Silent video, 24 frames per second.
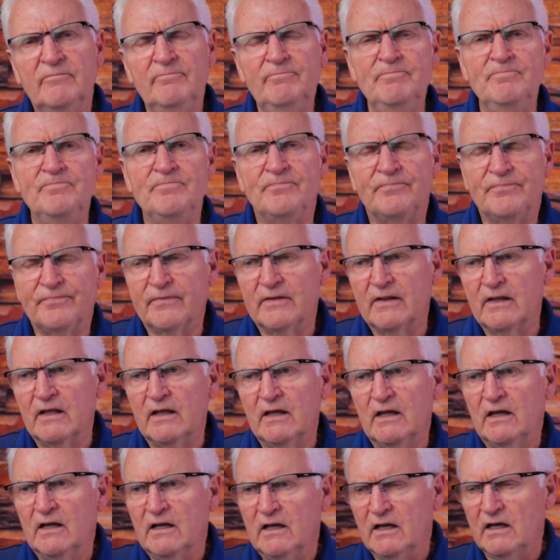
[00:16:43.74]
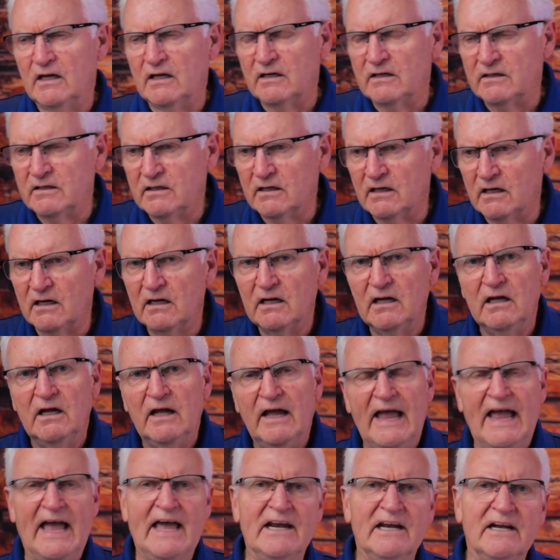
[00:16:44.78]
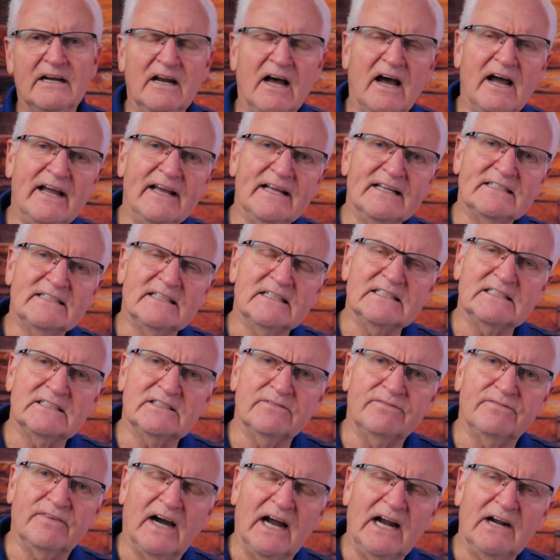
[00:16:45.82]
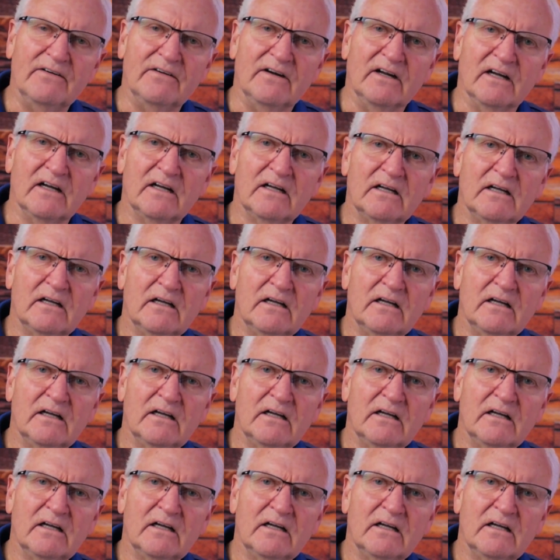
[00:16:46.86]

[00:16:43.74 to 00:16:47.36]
And Ananias and Sapphira,